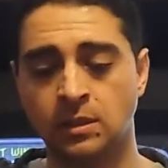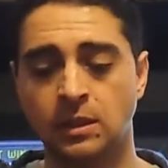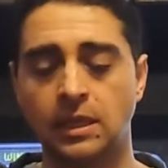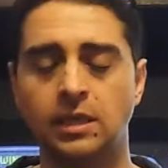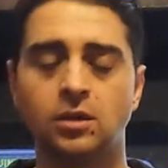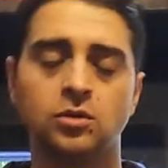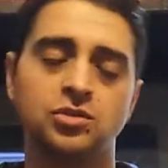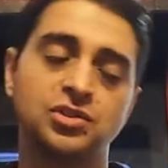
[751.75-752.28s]
And
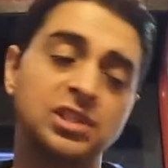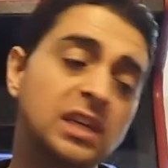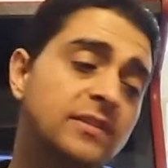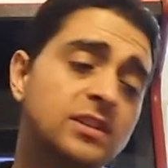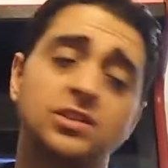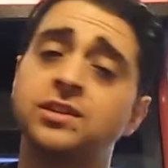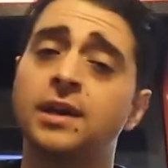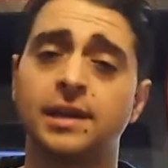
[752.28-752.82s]
he goes, Steve,
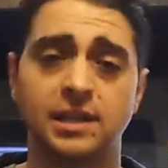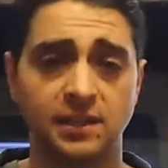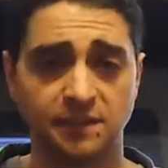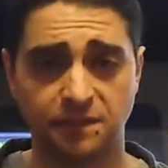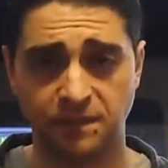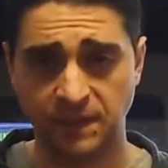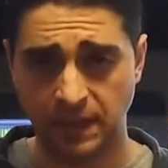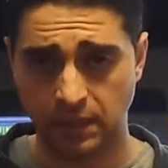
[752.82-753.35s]
it's not going to
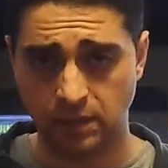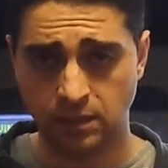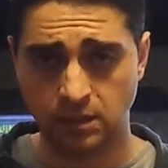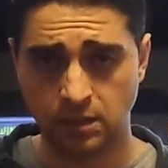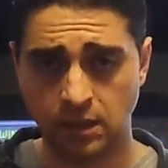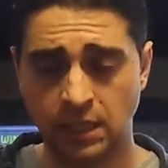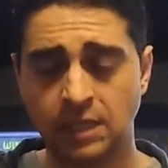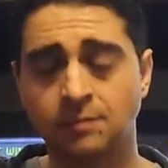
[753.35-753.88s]
fit.
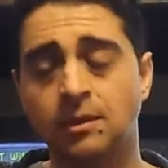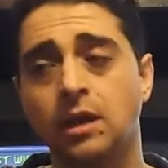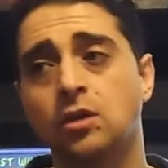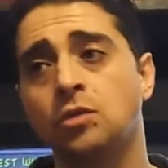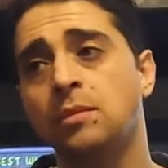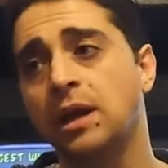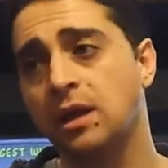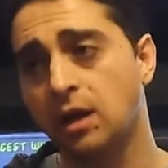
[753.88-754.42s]
And I'm like, oh
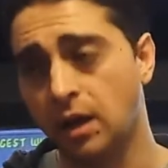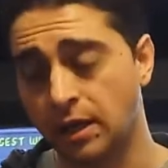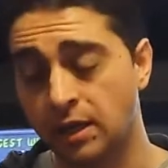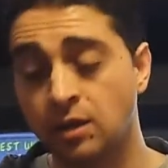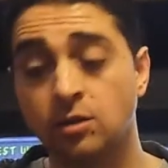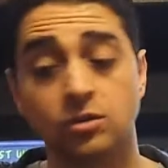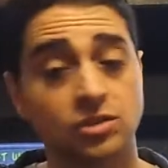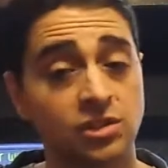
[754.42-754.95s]
my God. And
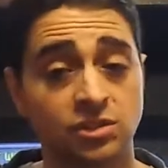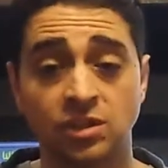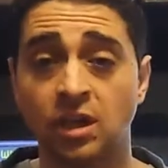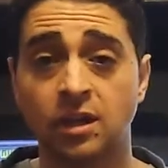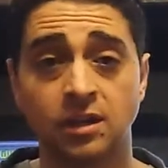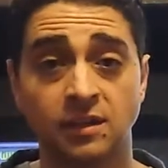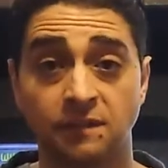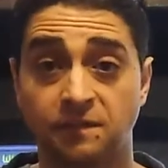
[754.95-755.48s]
he goes, it's not
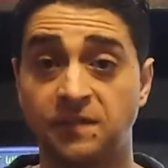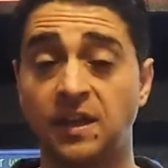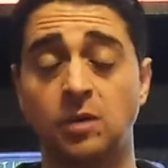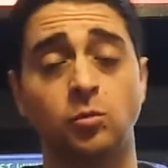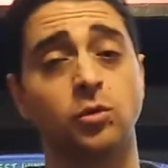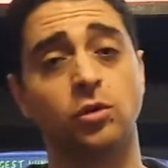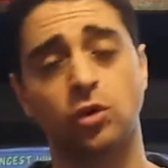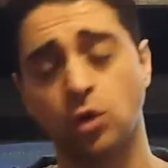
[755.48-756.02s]
going to fit.
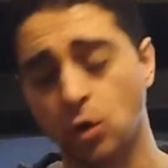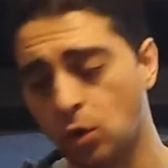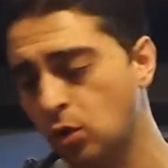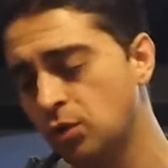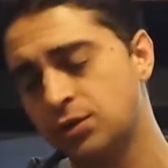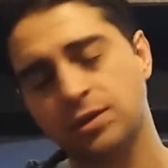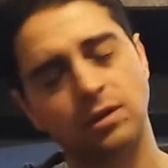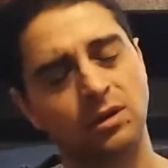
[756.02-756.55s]
We're
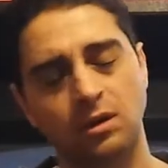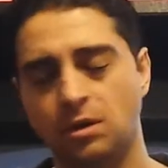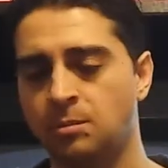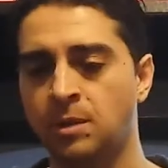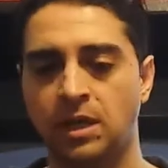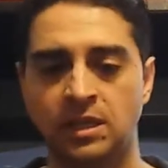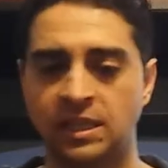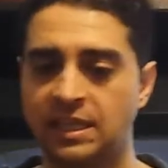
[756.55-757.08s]
cold.
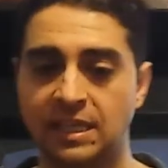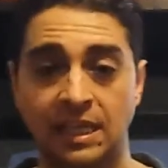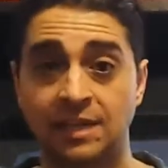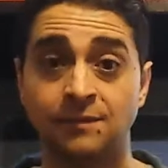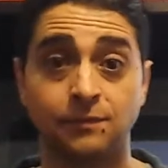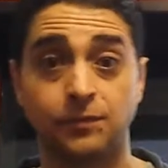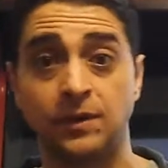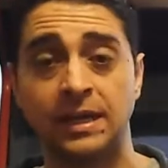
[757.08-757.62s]
And
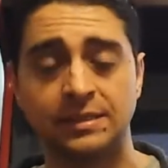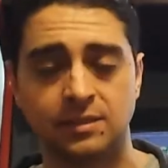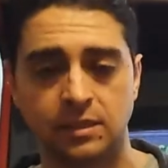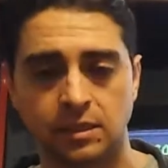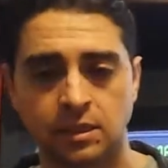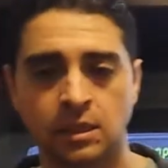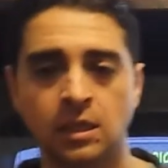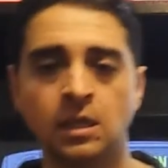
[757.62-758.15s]
I'm
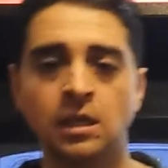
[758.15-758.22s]
frantic.